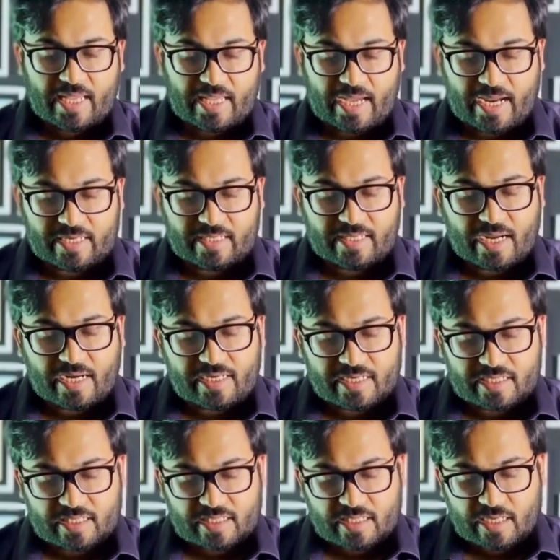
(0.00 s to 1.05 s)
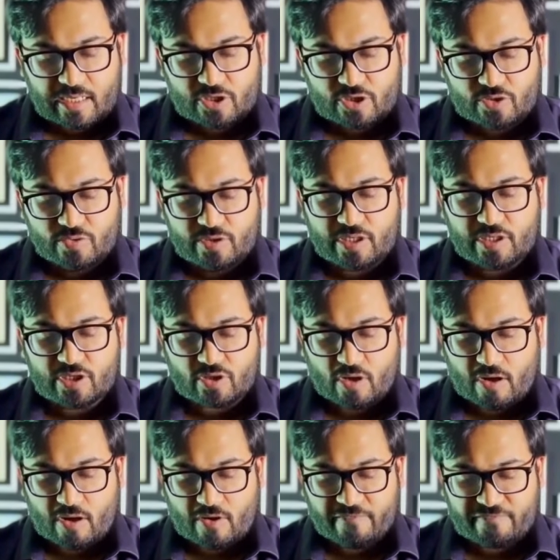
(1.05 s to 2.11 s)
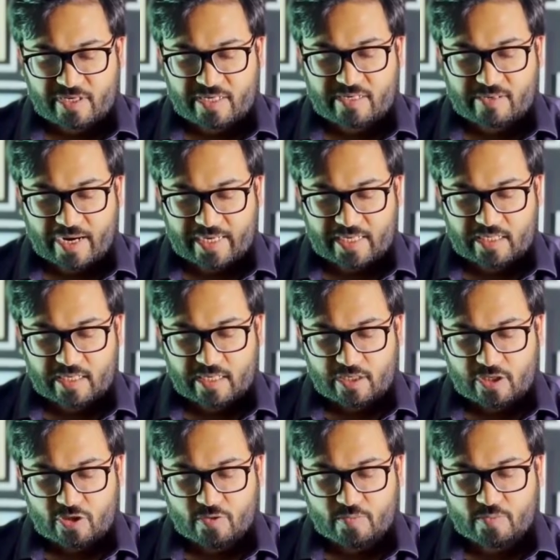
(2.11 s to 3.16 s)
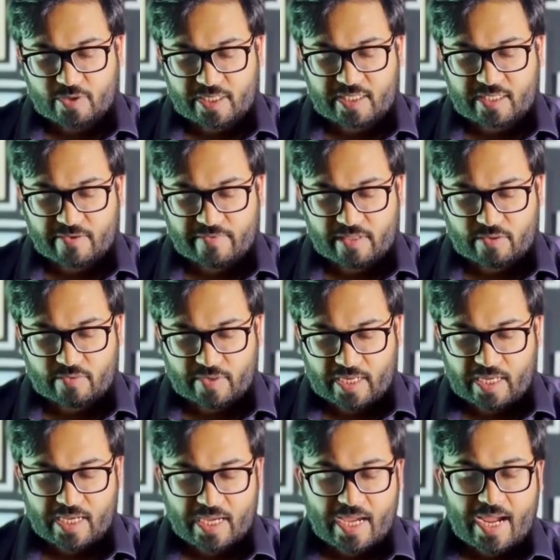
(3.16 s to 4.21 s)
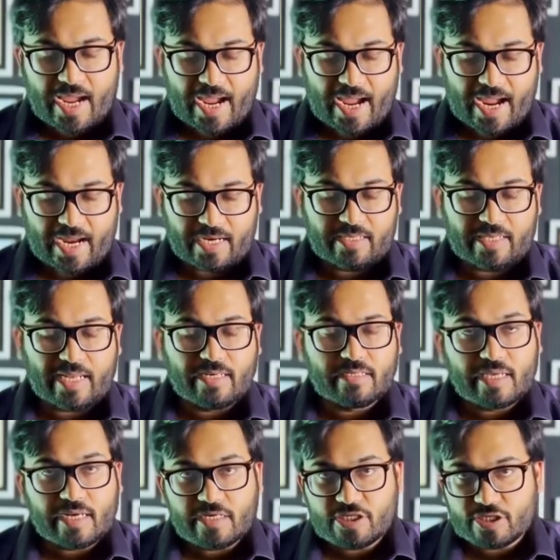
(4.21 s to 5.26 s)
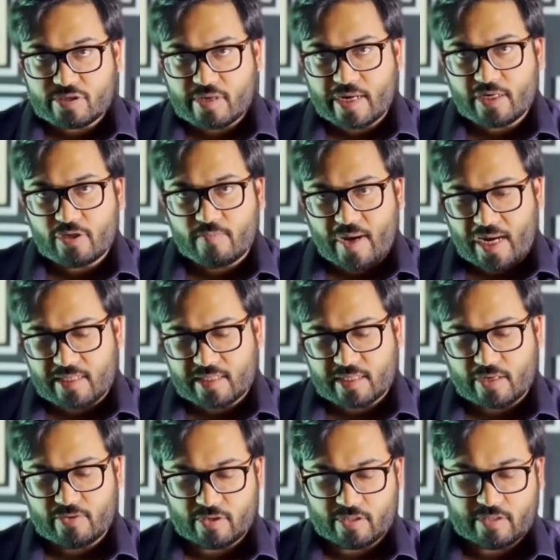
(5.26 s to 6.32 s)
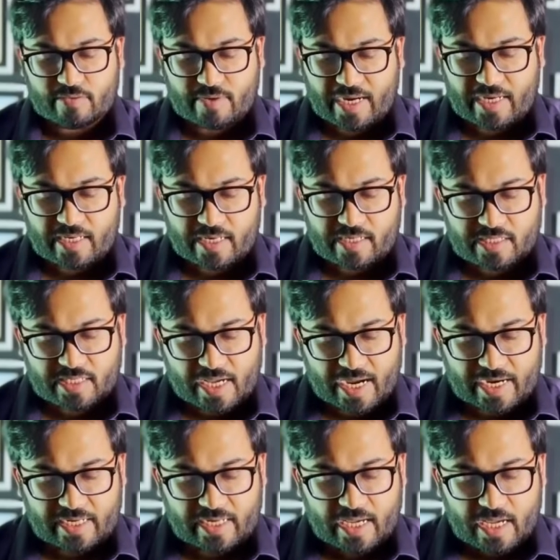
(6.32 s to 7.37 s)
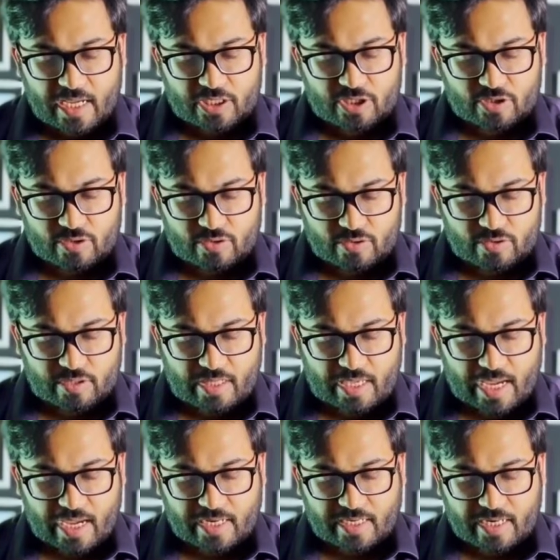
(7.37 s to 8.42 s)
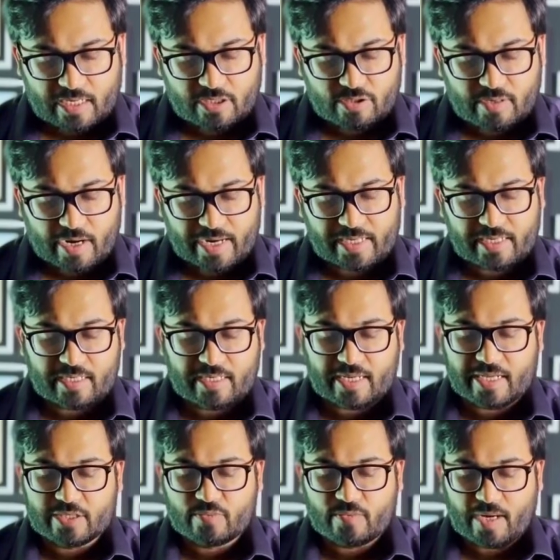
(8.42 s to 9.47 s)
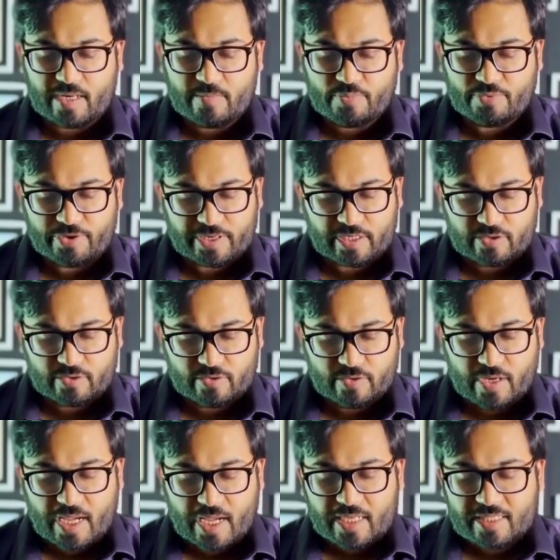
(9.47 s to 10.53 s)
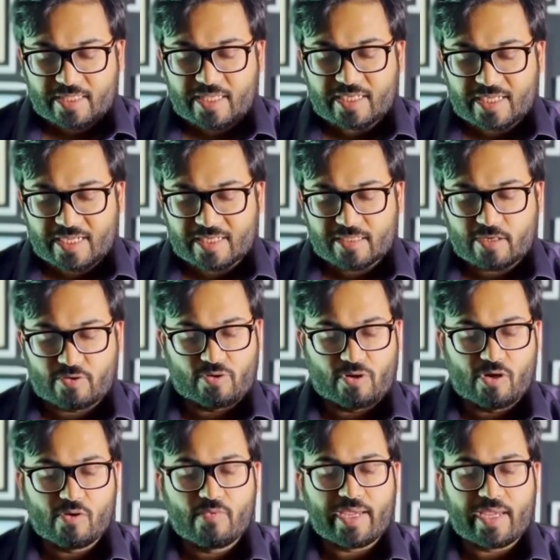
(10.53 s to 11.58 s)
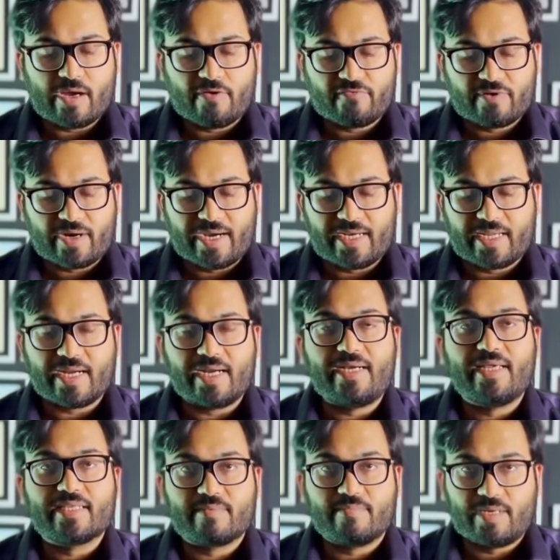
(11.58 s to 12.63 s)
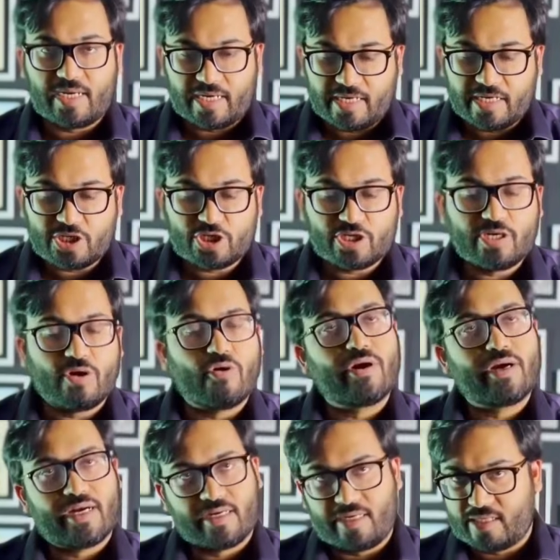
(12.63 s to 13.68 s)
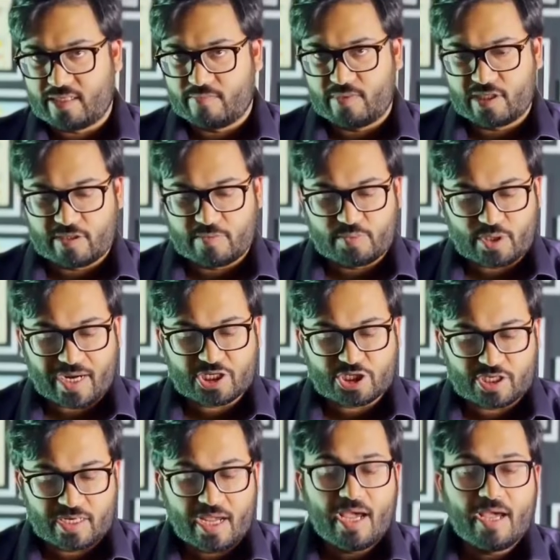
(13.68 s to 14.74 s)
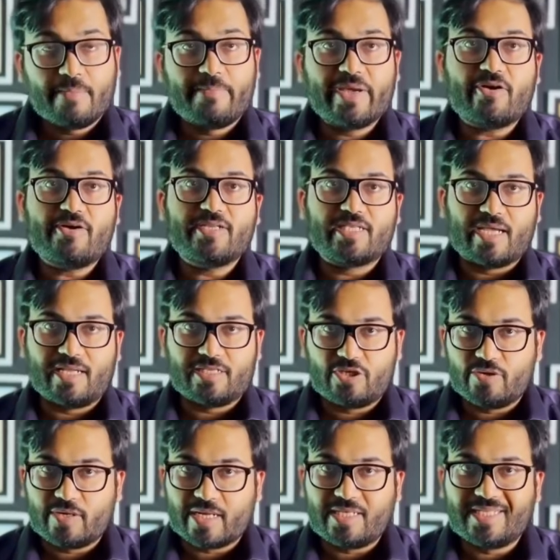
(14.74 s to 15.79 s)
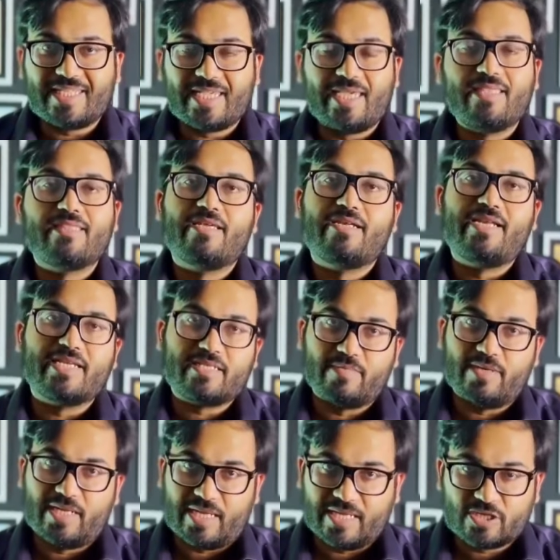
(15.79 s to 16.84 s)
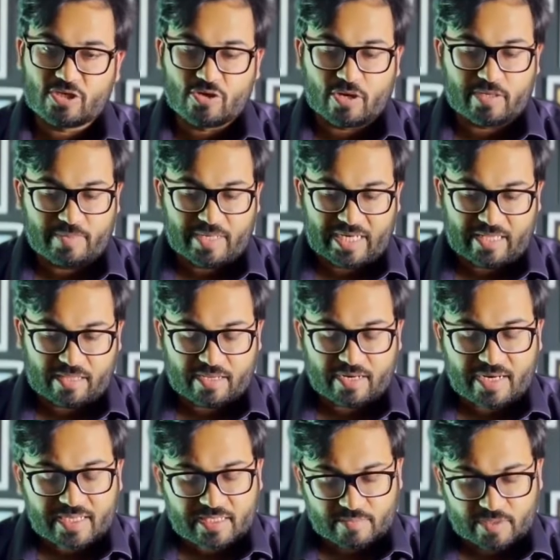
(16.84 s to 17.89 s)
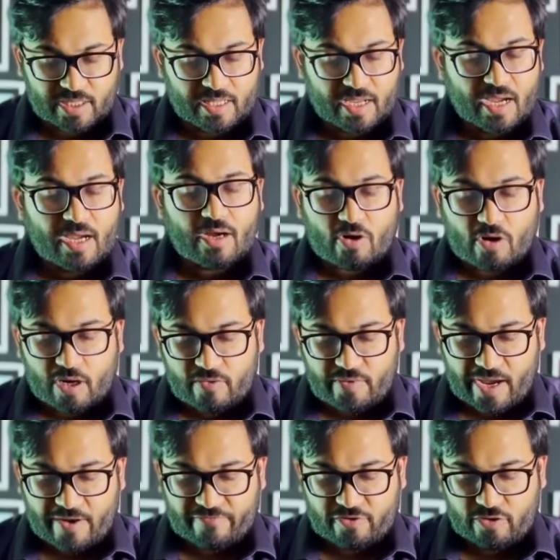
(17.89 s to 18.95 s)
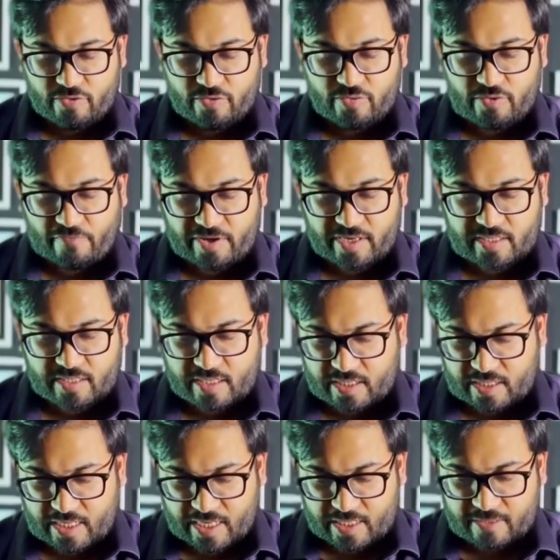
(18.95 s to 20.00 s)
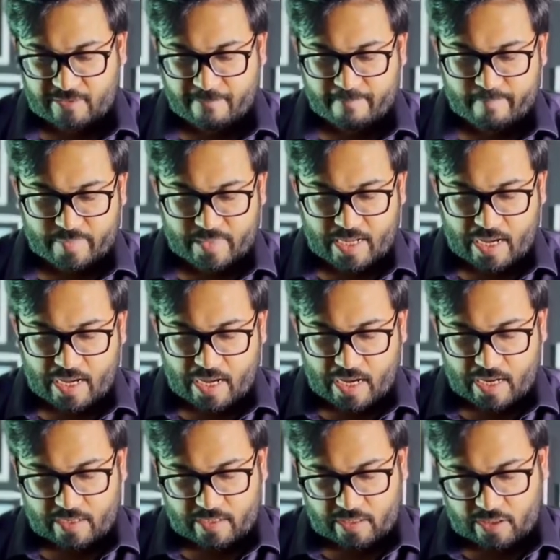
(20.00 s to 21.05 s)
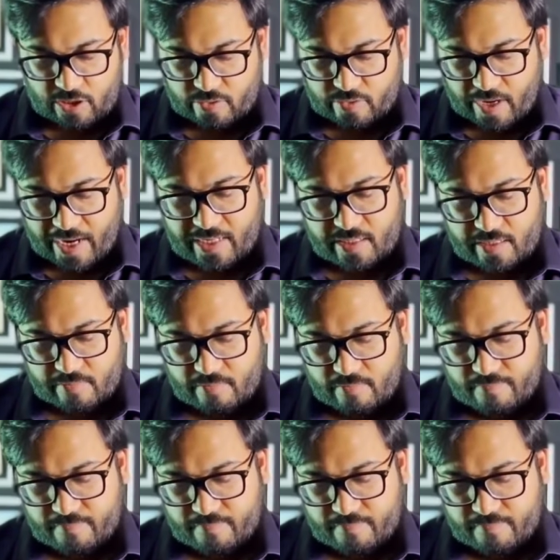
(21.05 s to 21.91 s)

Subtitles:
and that is students often write 2.73 and then they're just trying to balance out on the right hand side, so they tend to write it as 1.2. This is the wrong way of writing a decimal addition or a decimal subtraction, because as you can see, the decimal is not beneath the decimal. All we have to do to fix this is you write them